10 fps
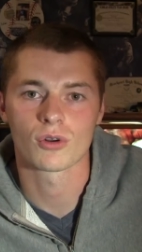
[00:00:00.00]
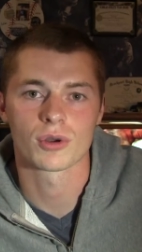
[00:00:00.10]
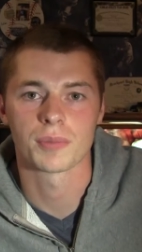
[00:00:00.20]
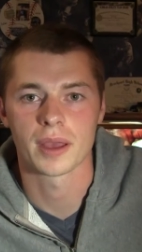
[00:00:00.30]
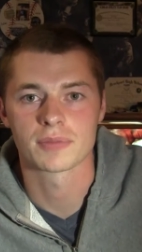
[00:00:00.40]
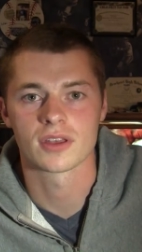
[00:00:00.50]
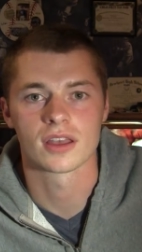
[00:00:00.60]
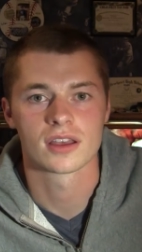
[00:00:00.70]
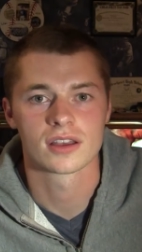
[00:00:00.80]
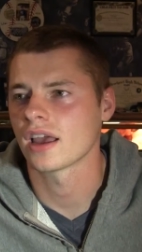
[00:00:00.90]
order a
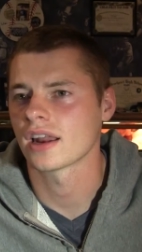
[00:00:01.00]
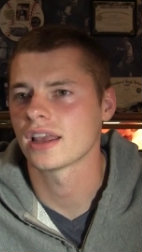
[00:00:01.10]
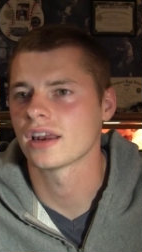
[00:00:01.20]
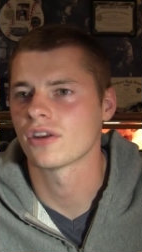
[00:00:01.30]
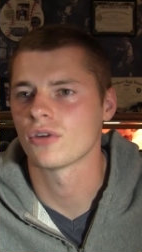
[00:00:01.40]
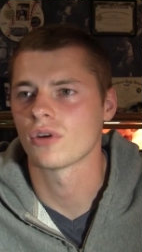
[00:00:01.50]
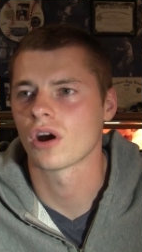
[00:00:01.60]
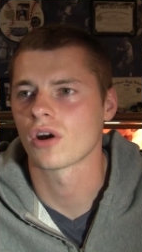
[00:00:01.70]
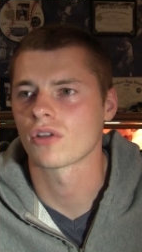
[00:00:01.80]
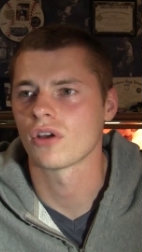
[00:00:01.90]
Pepsi. I gotta get a new
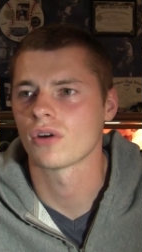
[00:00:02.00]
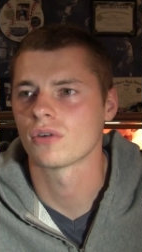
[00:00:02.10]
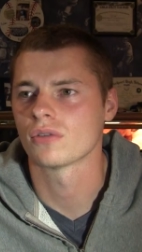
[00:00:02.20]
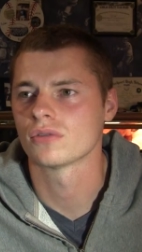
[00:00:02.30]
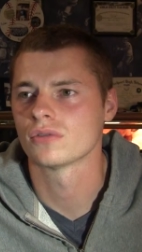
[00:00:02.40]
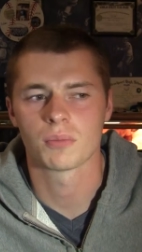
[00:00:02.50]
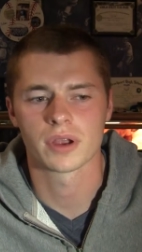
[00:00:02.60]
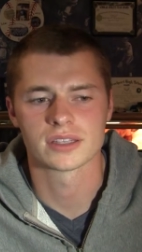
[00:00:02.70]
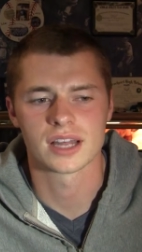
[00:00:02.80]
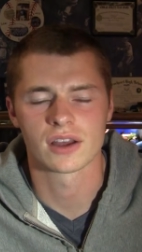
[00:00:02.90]
car though.
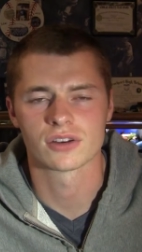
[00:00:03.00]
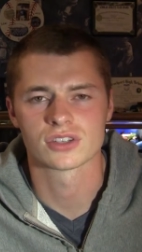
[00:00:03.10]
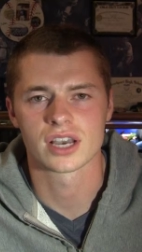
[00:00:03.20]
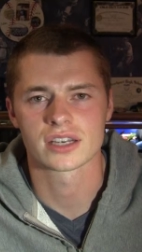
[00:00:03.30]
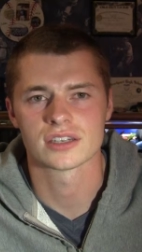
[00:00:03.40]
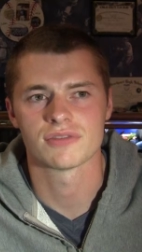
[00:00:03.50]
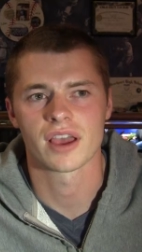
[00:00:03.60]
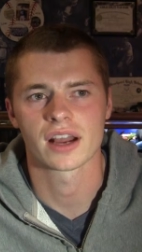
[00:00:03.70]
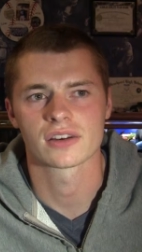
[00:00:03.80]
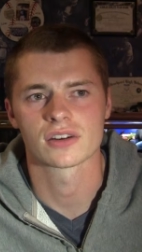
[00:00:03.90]
Nothing brings down your sexy
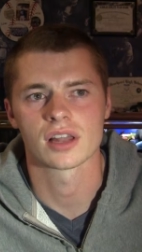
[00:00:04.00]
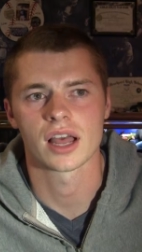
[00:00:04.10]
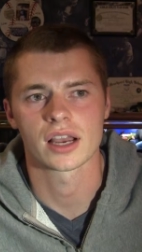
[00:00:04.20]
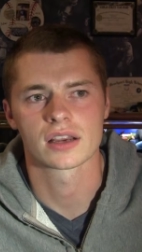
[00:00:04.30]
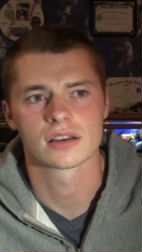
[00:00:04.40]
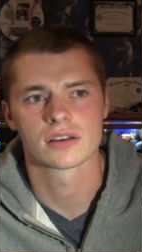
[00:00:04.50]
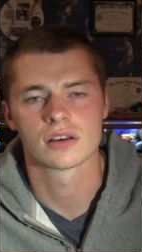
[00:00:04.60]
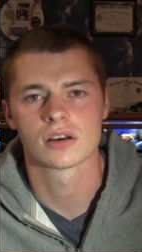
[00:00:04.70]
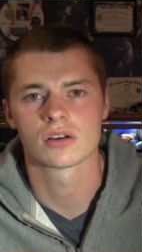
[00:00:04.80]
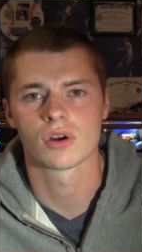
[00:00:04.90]
factor like
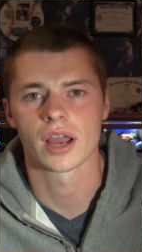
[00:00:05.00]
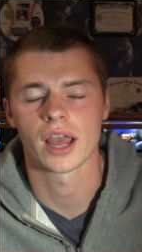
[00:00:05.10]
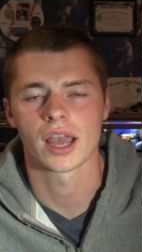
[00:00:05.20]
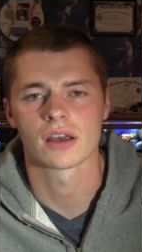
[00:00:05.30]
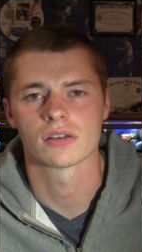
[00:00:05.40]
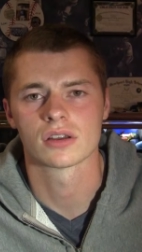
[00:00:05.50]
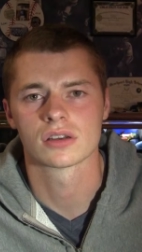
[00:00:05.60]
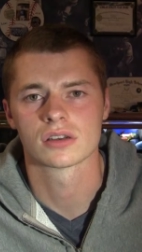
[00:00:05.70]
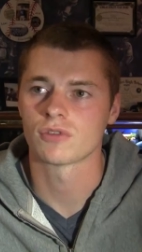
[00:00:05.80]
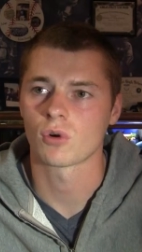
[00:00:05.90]
a Greyhound
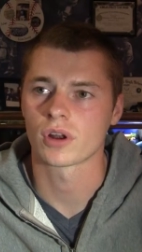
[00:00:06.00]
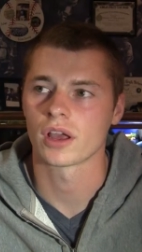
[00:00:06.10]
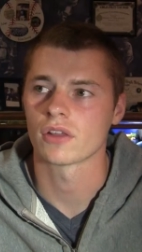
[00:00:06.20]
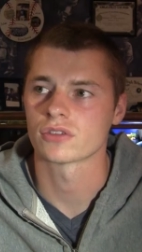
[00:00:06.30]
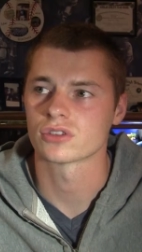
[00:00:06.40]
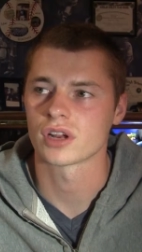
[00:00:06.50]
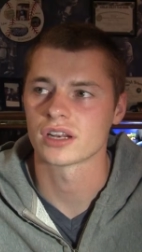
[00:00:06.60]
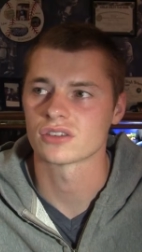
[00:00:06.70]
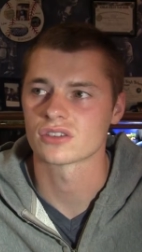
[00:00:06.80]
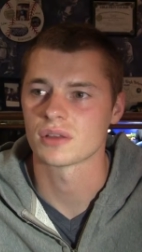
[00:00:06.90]
with 40 other
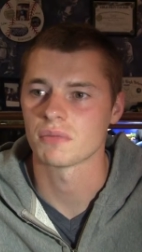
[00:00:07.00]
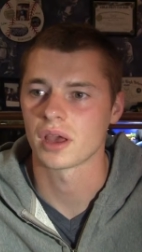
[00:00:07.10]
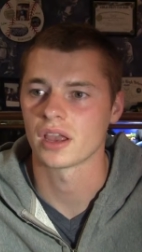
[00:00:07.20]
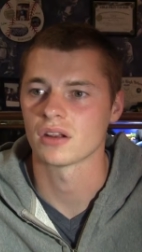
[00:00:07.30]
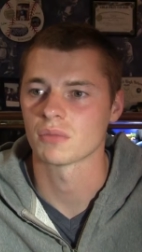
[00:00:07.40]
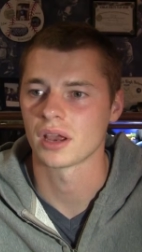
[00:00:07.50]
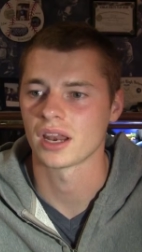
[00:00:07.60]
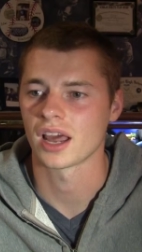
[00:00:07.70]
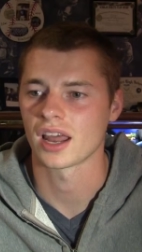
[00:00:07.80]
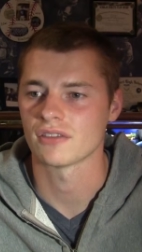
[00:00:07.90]
strangers that may or
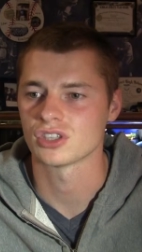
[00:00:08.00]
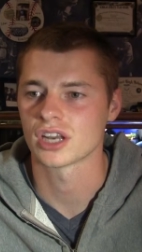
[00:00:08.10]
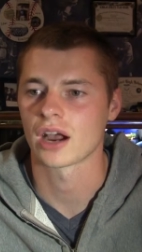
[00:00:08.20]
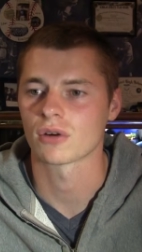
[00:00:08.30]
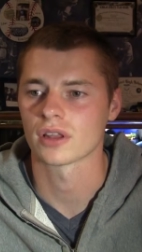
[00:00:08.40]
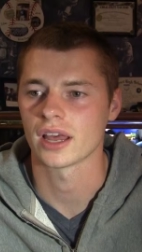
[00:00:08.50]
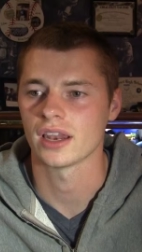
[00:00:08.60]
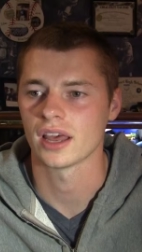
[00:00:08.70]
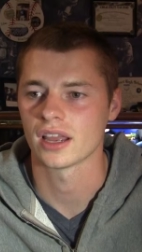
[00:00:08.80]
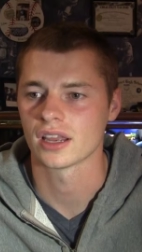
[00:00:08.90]
may not have showered
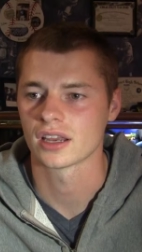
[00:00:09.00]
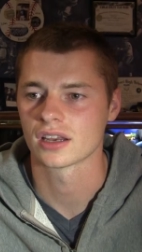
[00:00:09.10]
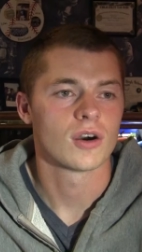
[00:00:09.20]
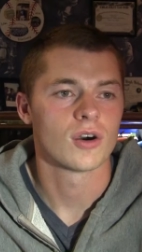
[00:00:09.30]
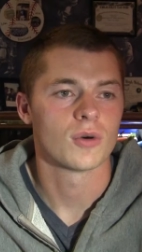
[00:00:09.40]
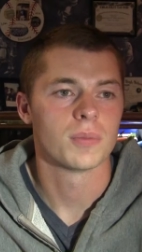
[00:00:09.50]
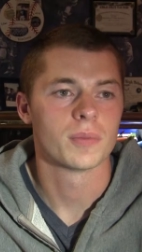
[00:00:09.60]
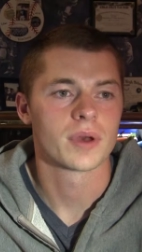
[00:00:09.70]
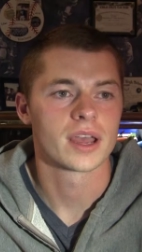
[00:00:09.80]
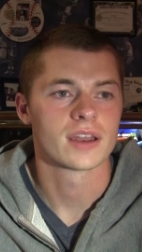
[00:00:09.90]
that day. Oh,
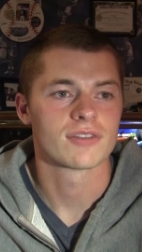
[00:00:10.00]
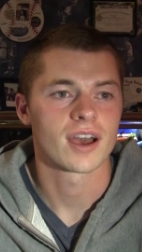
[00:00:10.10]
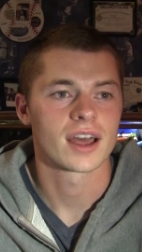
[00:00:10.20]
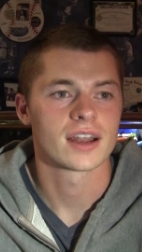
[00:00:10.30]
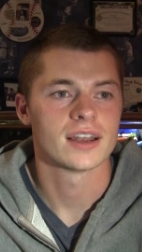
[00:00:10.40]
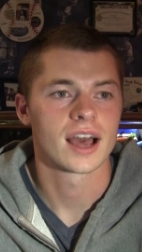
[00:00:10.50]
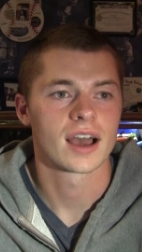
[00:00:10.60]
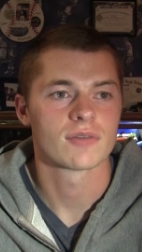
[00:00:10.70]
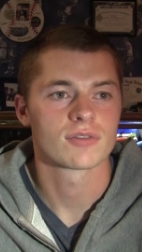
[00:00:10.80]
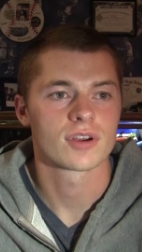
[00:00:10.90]
but man, if I had a
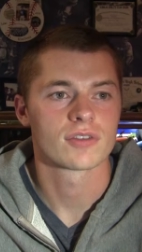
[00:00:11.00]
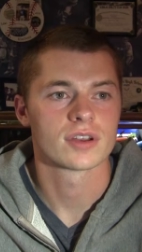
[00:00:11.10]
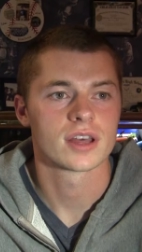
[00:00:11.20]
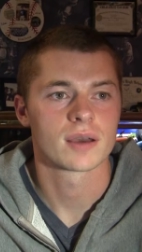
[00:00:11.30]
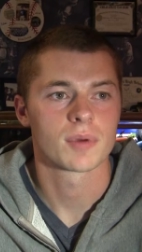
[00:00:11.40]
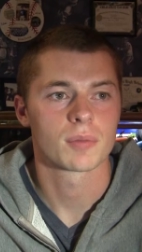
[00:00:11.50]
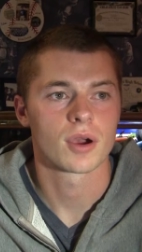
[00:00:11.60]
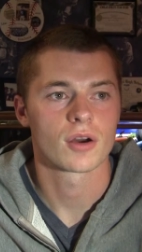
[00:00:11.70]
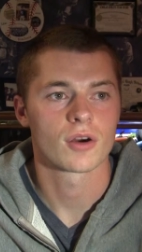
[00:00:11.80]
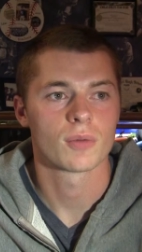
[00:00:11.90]
dime for every time I
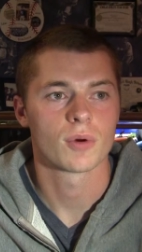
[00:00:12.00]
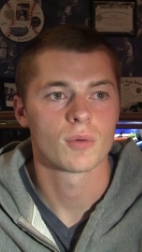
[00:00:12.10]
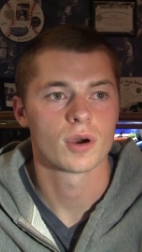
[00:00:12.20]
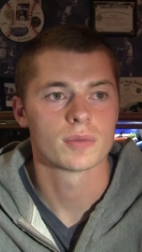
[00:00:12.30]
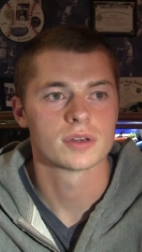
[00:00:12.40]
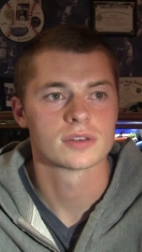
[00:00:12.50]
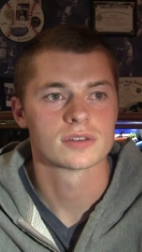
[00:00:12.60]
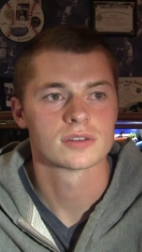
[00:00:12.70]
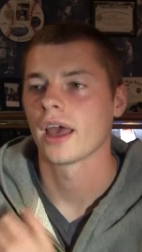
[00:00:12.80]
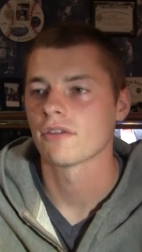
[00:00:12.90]
brought home a woman,
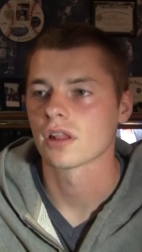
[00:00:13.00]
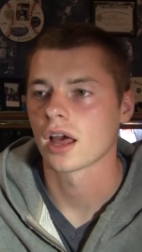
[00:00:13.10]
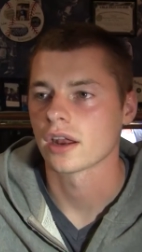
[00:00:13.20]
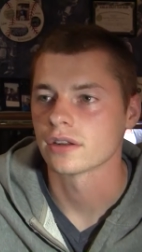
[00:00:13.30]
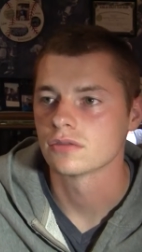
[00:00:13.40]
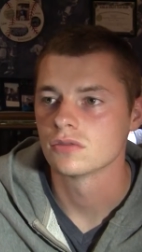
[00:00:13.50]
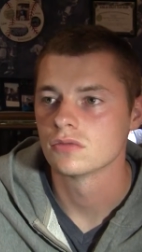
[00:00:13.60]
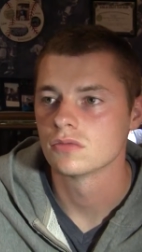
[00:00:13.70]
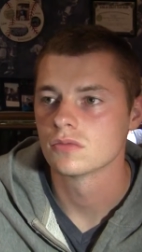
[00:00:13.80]
I'd have a lot of